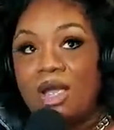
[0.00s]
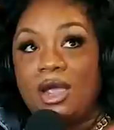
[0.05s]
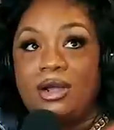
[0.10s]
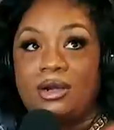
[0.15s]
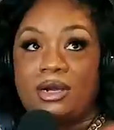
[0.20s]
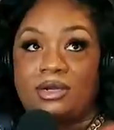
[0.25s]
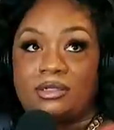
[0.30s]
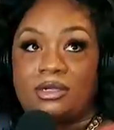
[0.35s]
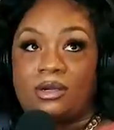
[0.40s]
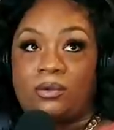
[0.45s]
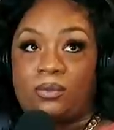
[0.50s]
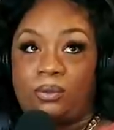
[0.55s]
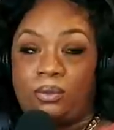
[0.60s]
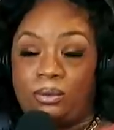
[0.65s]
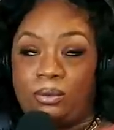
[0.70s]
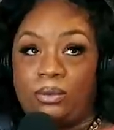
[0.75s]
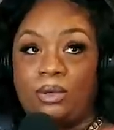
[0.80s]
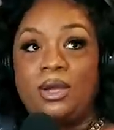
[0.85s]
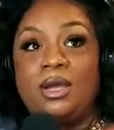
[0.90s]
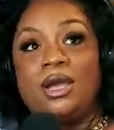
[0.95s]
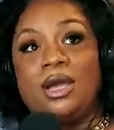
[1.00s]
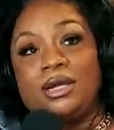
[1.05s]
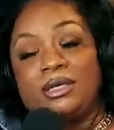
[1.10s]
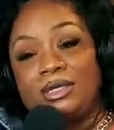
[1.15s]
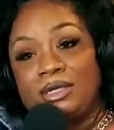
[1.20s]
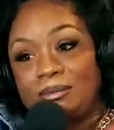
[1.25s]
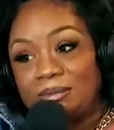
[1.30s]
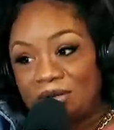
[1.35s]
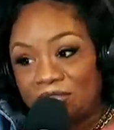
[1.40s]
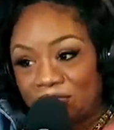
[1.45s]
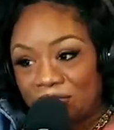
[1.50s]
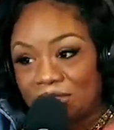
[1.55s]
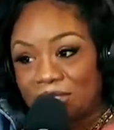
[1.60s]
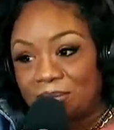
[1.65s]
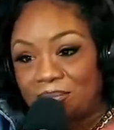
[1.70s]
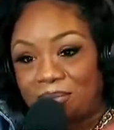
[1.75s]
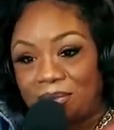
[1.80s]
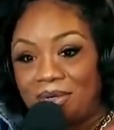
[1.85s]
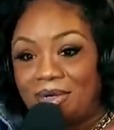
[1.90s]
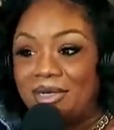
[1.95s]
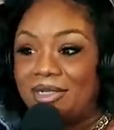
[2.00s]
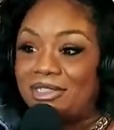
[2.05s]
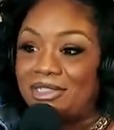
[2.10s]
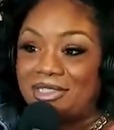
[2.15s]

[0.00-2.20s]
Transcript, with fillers: And I was like, Whew, I did my fucking part.